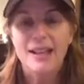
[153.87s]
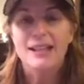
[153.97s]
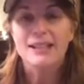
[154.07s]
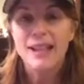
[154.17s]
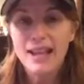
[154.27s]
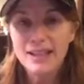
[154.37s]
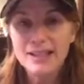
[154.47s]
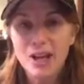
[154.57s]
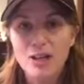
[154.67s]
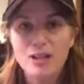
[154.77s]
set
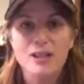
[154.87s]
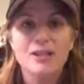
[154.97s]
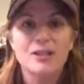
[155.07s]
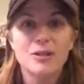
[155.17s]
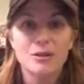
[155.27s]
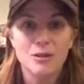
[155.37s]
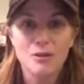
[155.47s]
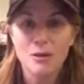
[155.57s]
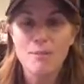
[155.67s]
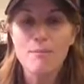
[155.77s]
intentions
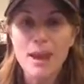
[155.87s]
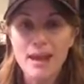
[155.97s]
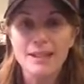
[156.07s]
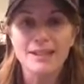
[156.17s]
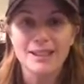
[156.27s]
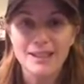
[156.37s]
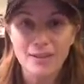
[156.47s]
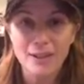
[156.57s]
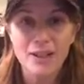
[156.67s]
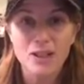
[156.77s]
to make
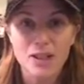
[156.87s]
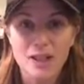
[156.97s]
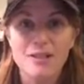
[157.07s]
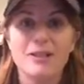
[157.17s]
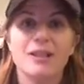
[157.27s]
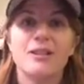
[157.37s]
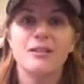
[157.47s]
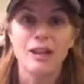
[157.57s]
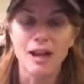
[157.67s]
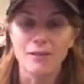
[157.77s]
significant changes in
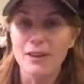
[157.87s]
your life.